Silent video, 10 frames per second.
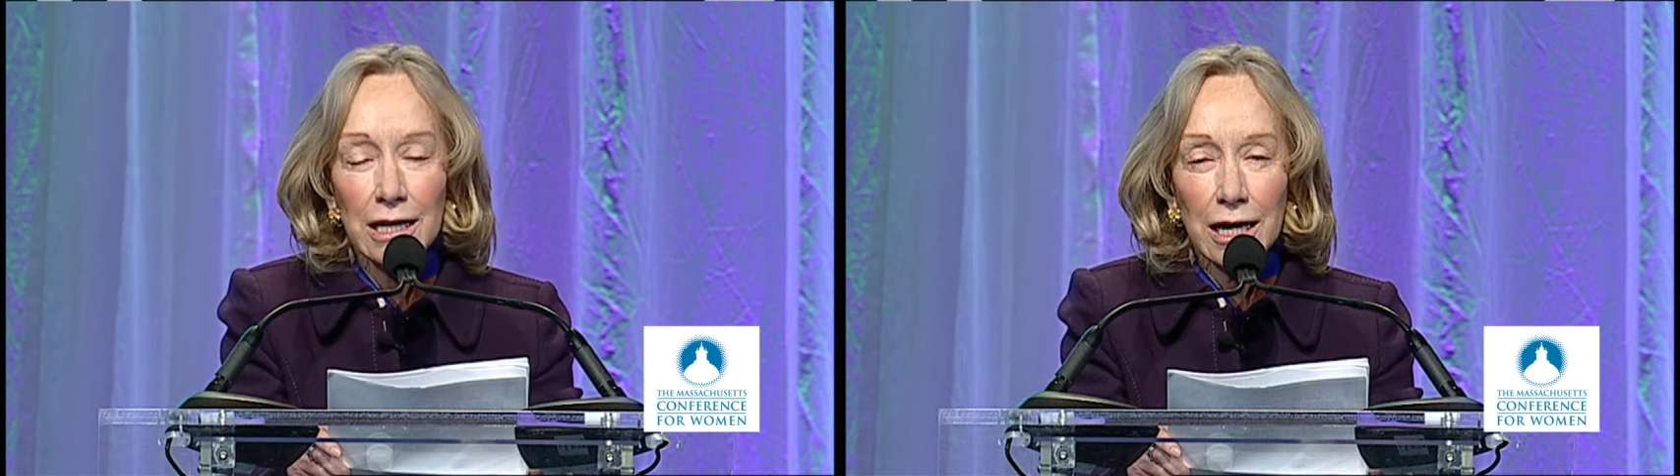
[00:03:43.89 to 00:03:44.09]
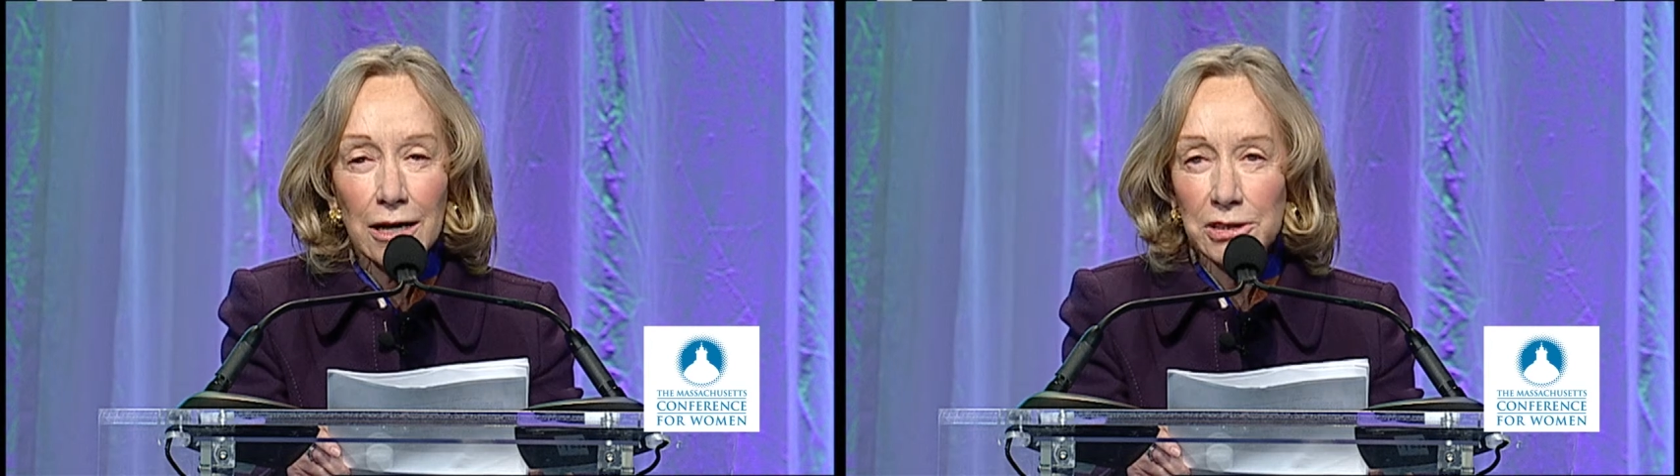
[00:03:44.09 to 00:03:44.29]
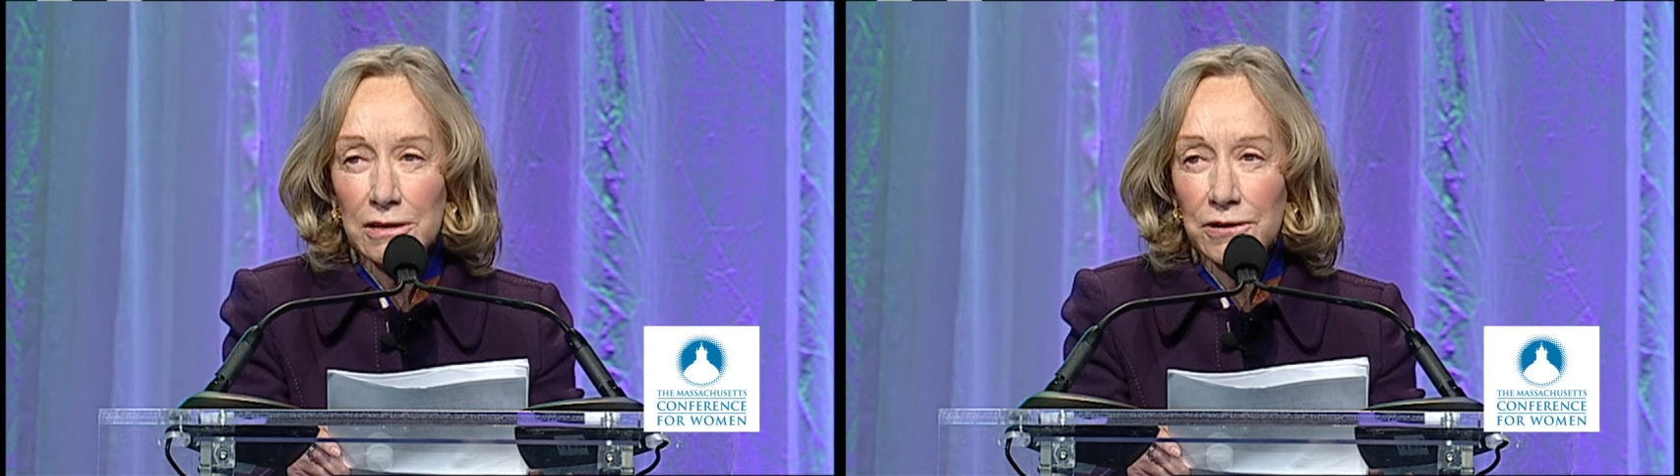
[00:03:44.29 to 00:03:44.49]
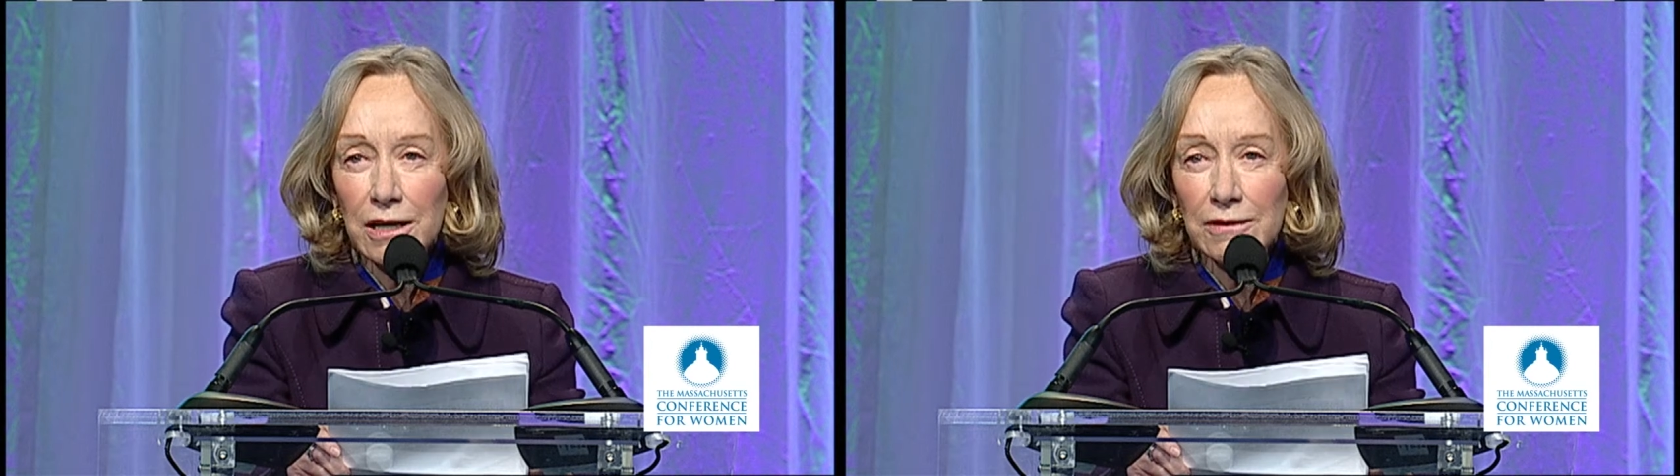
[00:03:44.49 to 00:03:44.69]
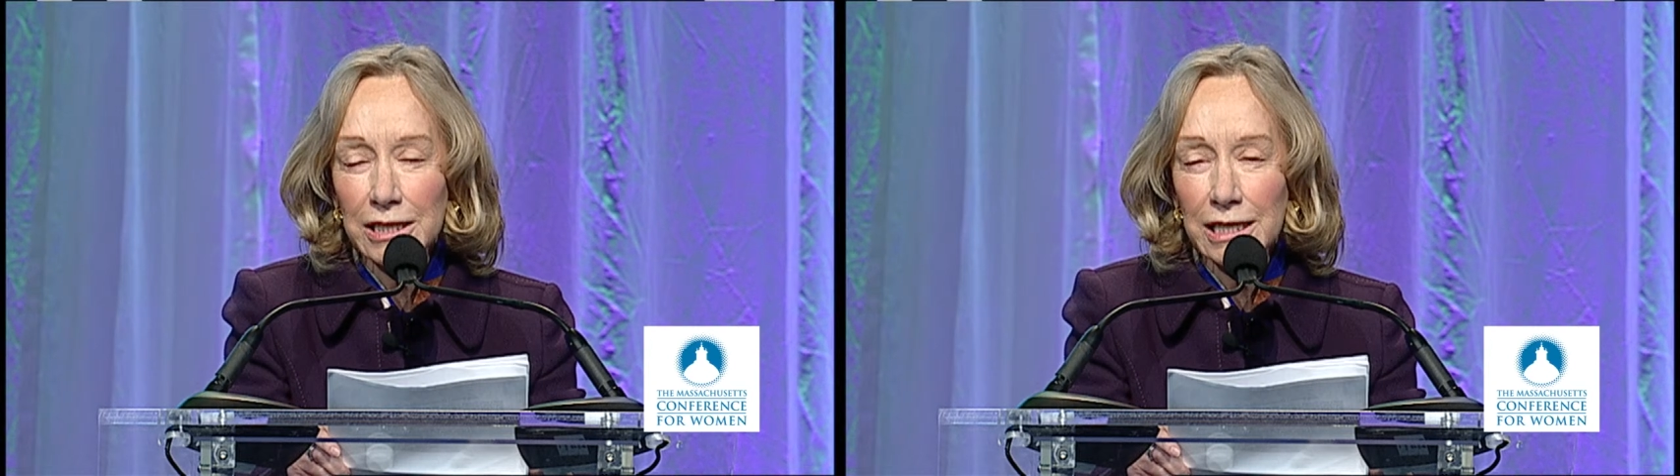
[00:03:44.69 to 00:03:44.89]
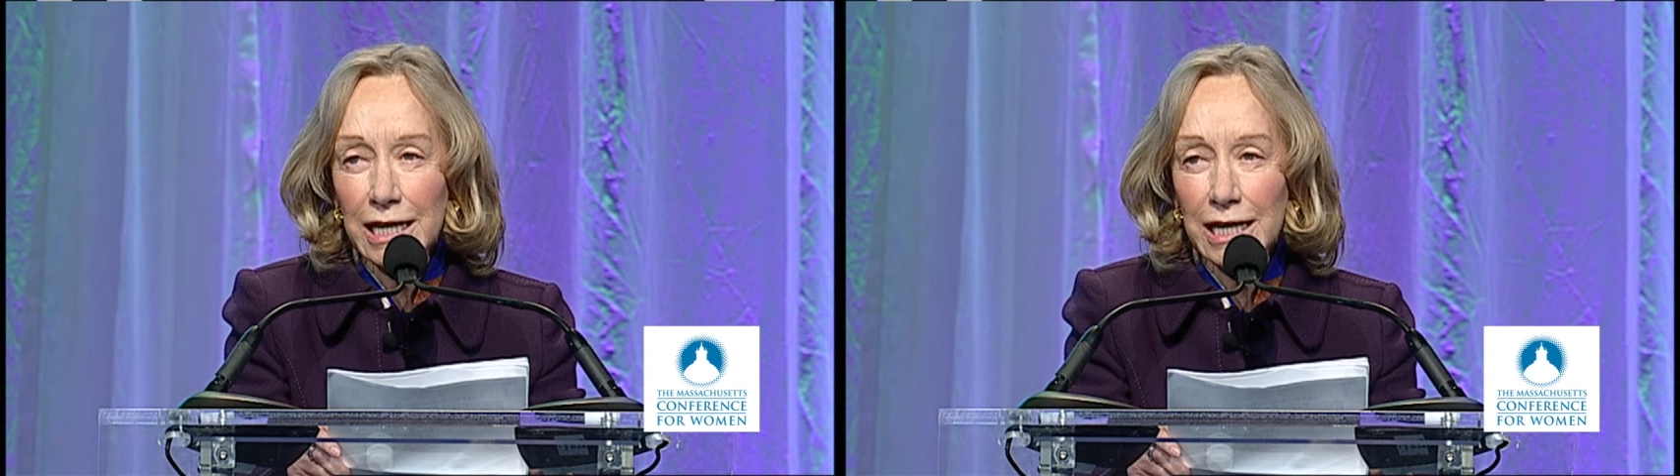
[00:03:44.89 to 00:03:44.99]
I was involved in the